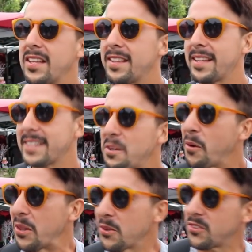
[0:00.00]
That's like
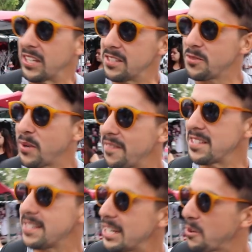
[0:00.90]
one of those things you, we haven't
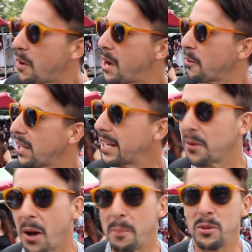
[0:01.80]
seen in a while where like a, a